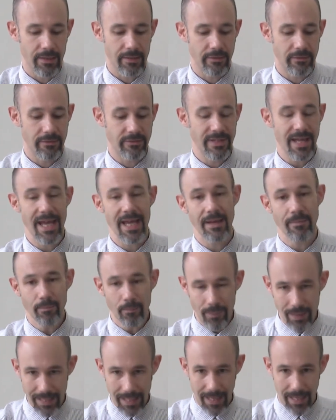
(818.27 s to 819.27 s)
Stay
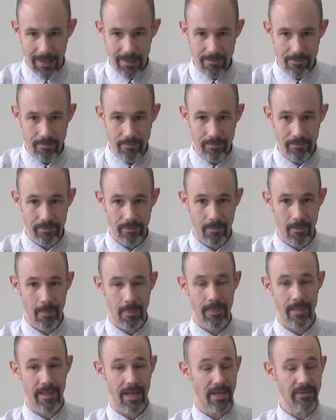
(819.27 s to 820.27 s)
and play,
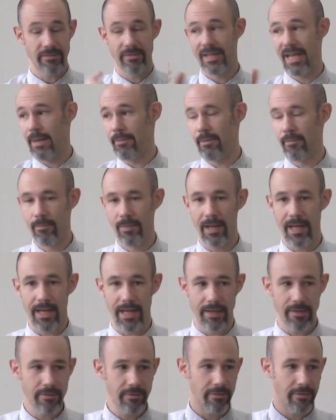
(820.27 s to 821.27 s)
as the name
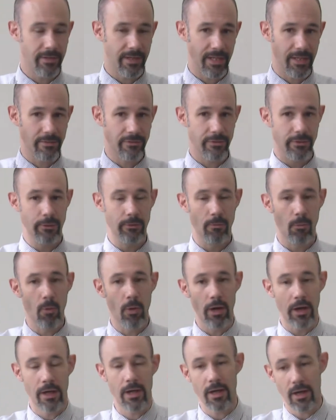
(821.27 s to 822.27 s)
implies, is you
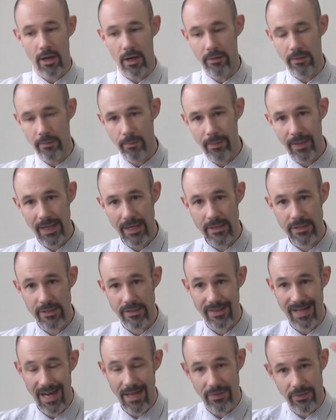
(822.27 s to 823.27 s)
work on the
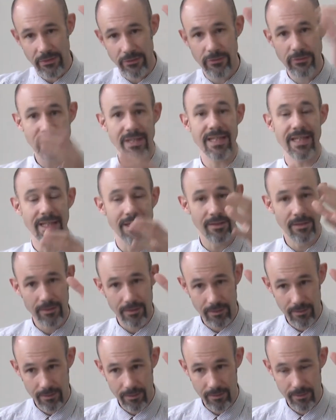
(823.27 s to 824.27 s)
patient at the scene
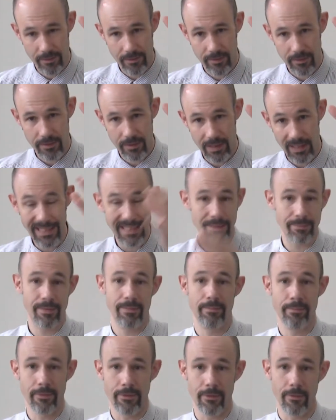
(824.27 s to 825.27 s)
a little
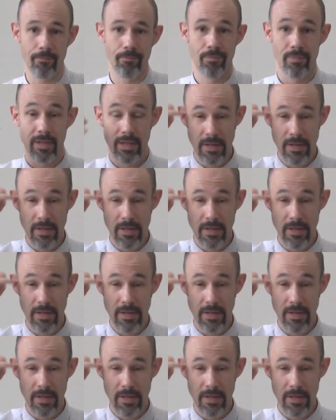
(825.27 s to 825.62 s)
bit more.